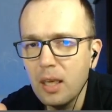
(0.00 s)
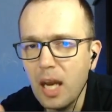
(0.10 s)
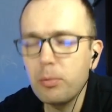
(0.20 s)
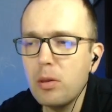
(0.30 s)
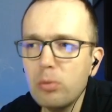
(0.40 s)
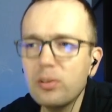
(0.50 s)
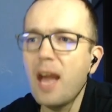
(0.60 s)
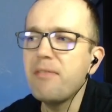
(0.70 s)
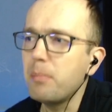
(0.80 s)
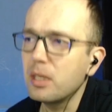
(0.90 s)
and we would
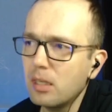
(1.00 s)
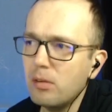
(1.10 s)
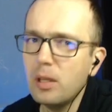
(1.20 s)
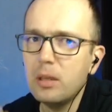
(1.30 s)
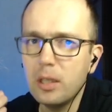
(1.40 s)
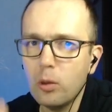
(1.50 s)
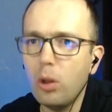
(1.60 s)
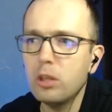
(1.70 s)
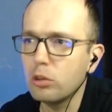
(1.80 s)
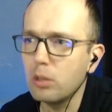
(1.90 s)
have a material
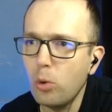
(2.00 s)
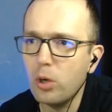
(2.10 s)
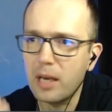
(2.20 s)
equality on the board.